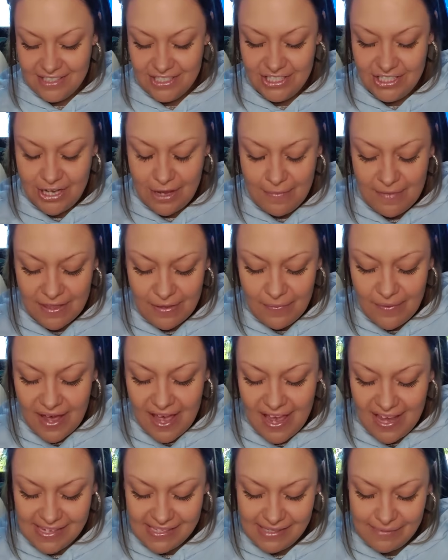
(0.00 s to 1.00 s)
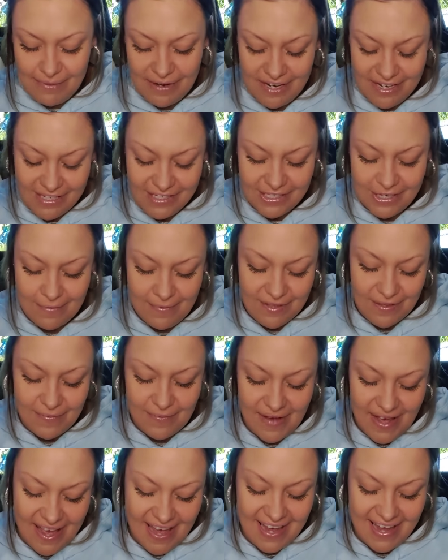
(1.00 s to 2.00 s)
Show me the way, Spirit. Show me the
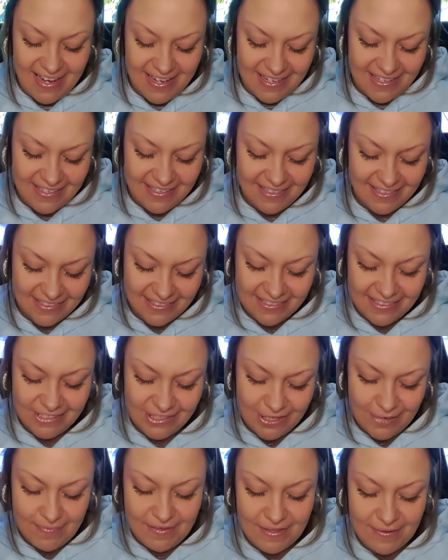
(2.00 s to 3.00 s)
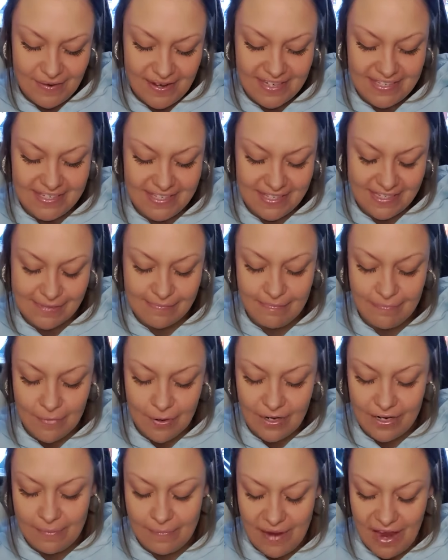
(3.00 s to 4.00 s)
way. Show me the way to this
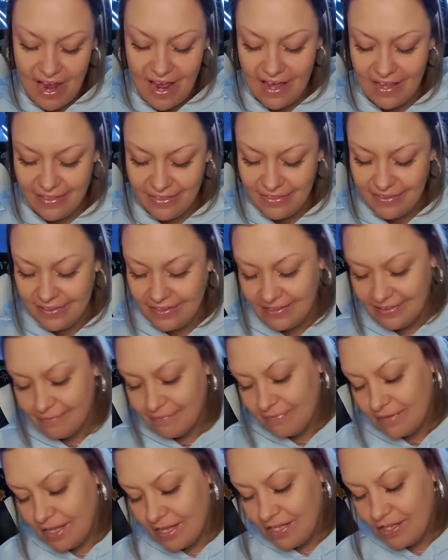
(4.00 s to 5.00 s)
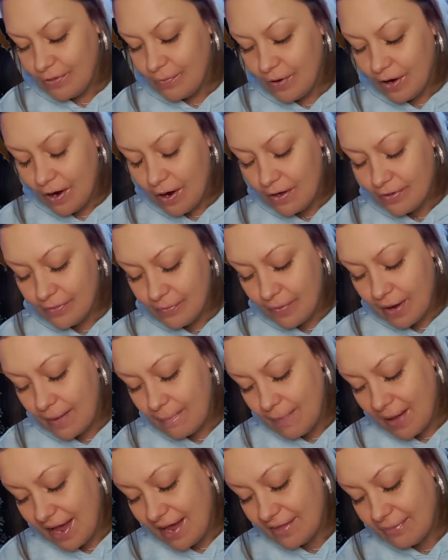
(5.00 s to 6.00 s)
money path. You are on the
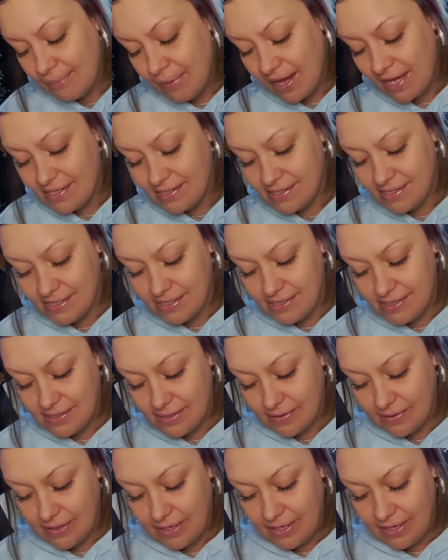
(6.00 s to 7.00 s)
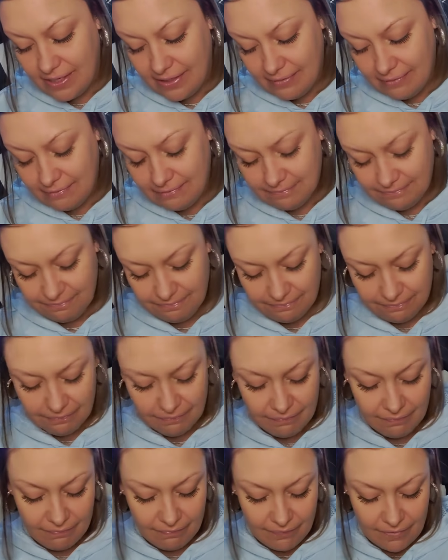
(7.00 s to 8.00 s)
right path, Pisces, okay?
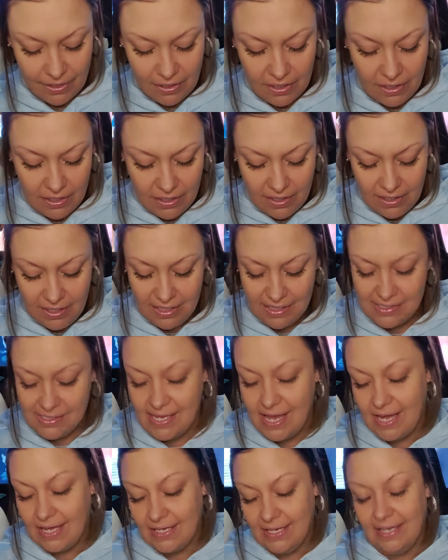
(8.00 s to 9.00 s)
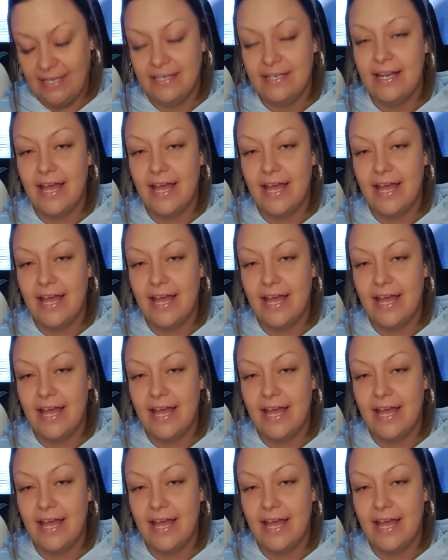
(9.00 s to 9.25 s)
Exactly.